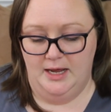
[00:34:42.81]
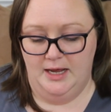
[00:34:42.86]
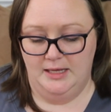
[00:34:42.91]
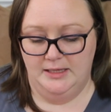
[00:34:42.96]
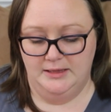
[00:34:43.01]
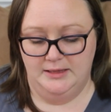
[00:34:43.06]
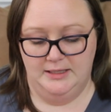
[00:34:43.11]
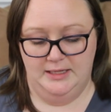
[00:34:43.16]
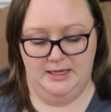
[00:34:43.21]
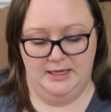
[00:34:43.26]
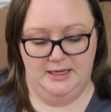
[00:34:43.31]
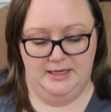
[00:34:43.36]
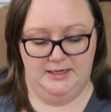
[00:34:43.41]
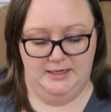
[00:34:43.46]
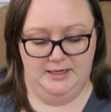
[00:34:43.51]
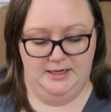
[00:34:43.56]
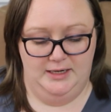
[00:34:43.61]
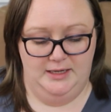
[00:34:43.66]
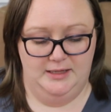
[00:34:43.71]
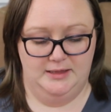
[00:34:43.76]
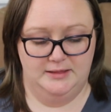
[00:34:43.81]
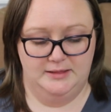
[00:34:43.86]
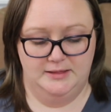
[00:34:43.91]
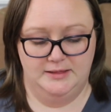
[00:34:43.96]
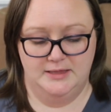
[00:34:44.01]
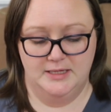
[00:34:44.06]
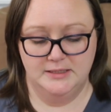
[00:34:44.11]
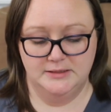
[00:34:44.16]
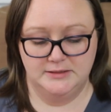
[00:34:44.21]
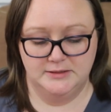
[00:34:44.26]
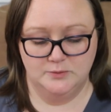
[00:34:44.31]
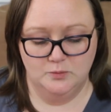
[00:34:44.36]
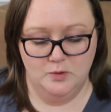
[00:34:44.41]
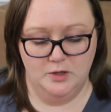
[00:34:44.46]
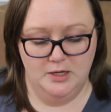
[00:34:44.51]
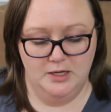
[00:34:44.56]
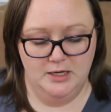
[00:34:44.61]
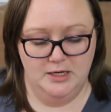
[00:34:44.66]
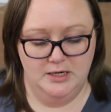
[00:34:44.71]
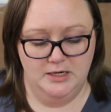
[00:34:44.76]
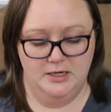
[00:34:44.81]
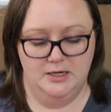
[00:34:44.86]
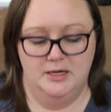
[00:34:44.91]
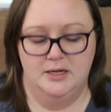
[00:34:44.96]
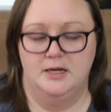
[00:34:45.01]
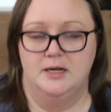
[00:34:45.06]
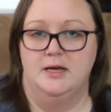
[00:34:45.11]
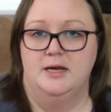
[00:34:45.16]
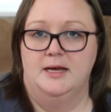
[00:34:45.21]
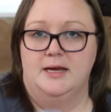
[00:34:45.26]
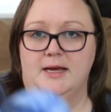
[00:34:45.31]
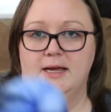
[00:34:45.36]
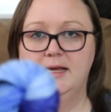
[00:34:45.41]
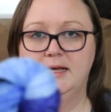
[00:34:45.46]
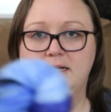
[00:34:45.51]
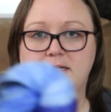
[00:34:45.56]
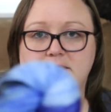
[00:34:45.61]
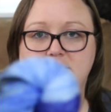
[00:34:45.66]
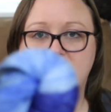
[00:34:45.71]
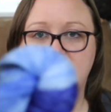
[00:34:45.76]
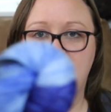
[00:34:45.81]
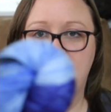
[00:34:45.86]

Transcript: And then this one is